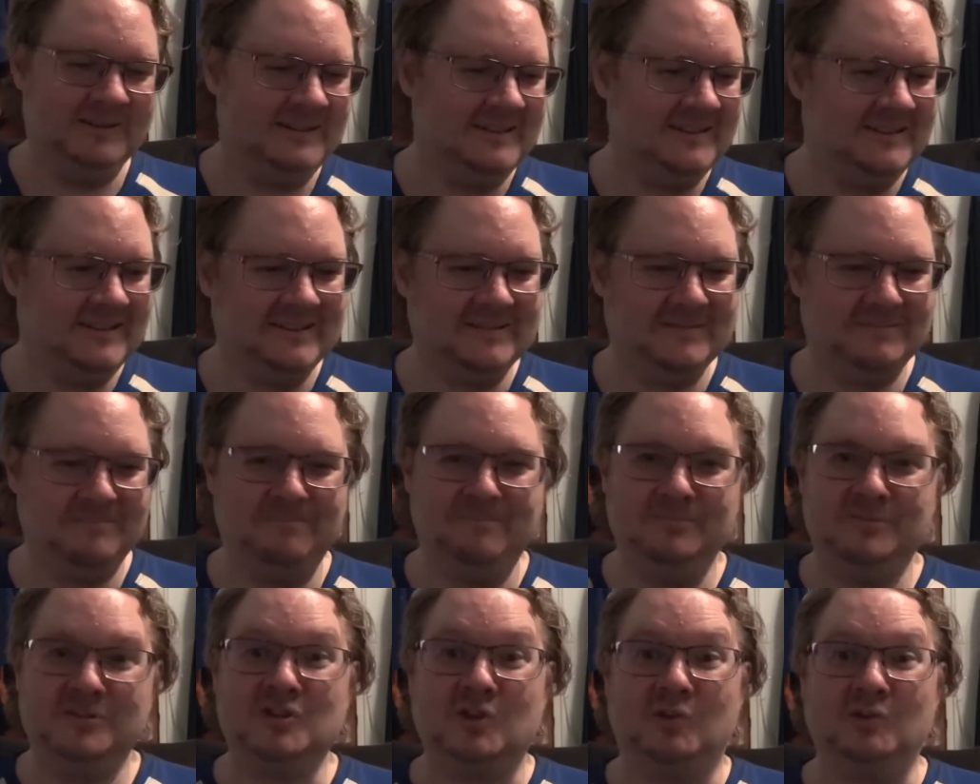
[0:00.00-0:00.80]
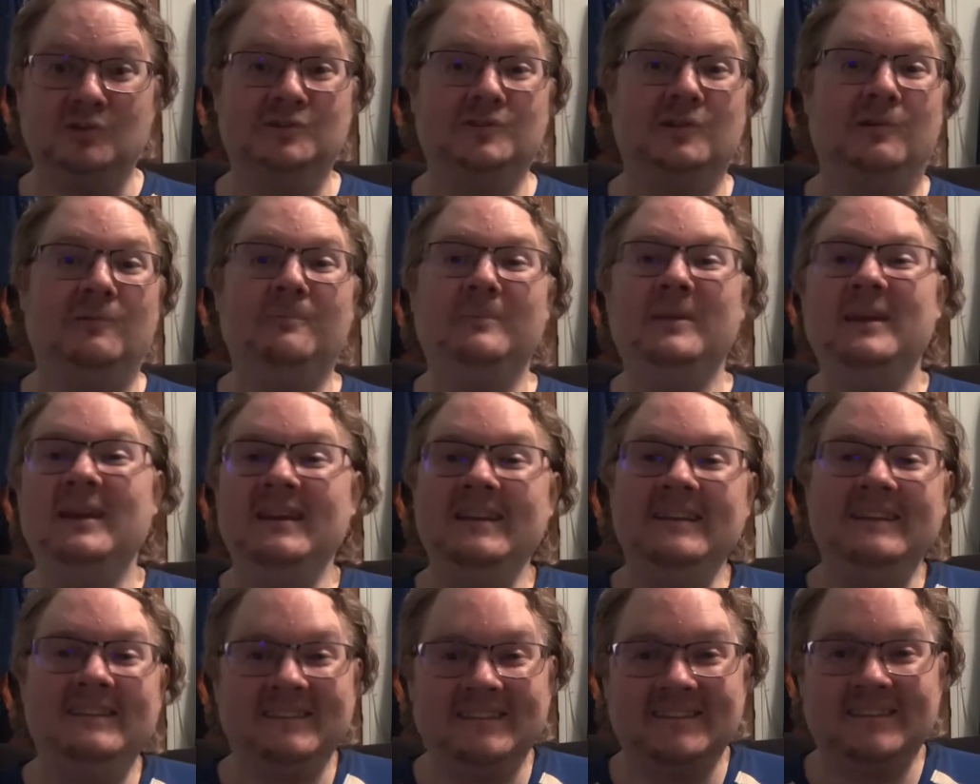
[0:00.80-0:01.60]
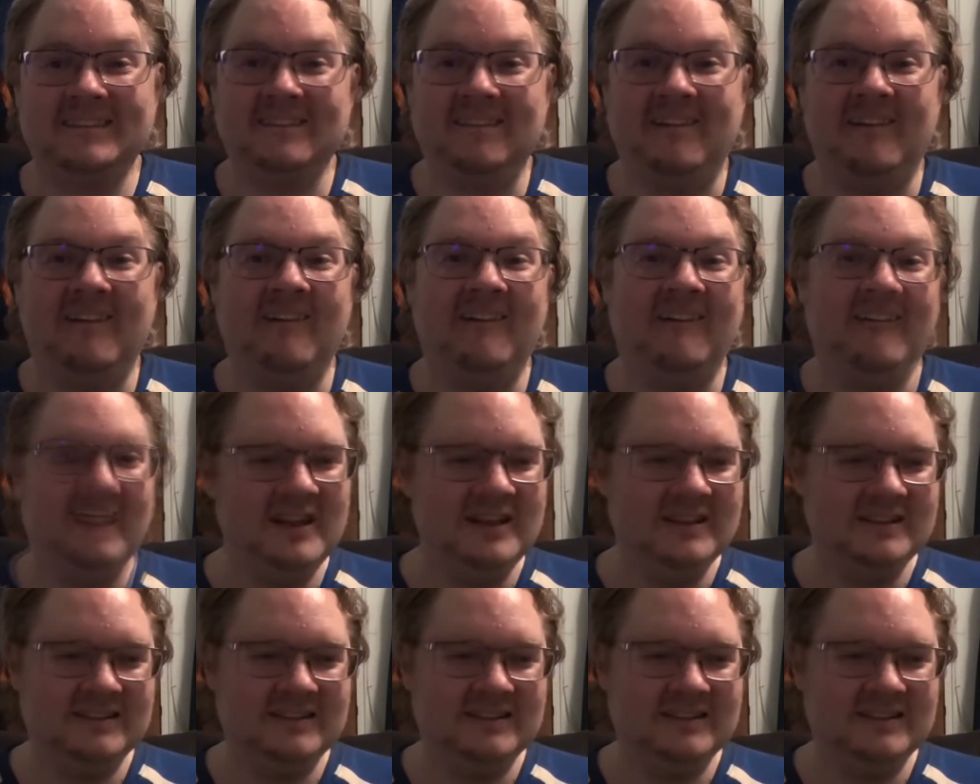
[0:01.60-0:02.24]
She's this social media star.